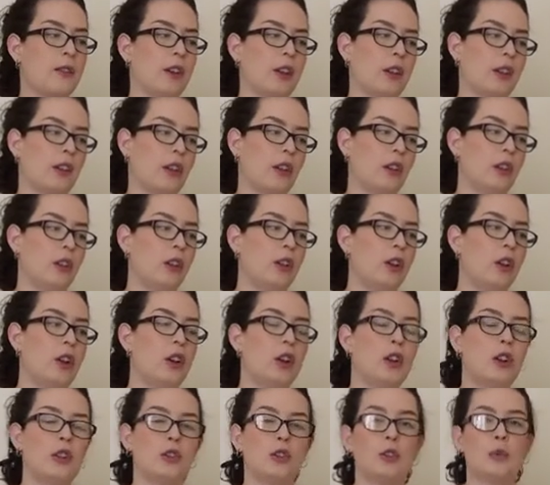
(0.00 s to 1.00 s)
video
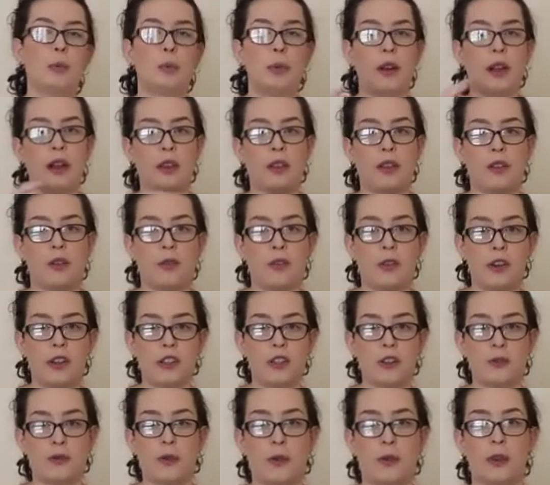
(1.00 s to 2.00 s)
to play the
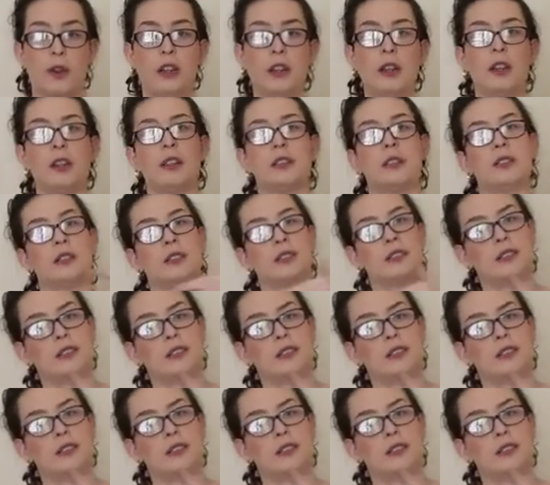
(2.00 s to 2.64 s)
first voice